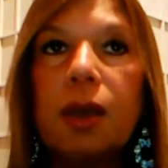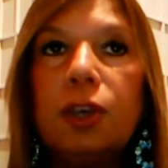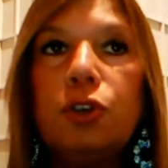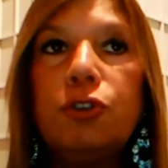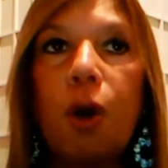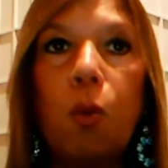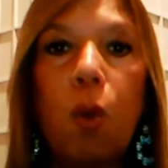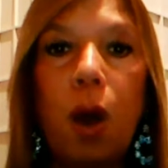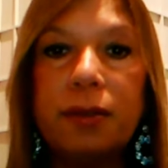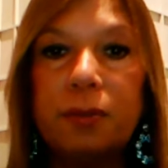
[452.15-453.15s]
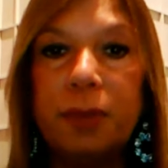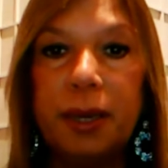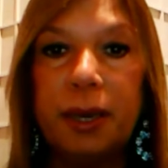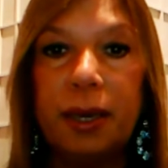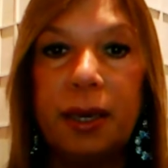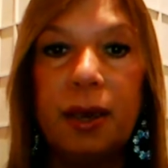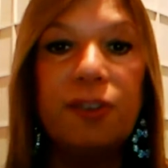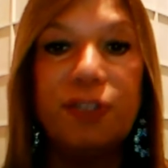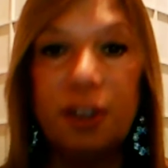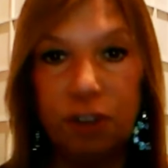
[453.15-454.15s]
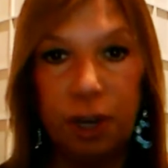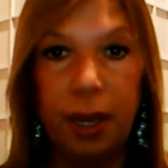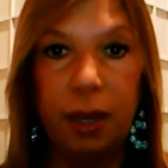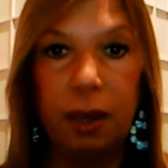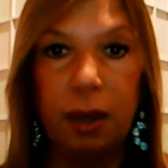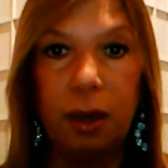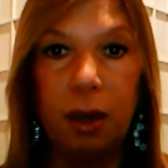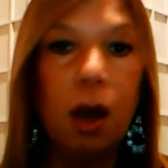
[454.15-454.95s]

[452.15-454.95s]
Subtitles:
You don't want to be fidgeting,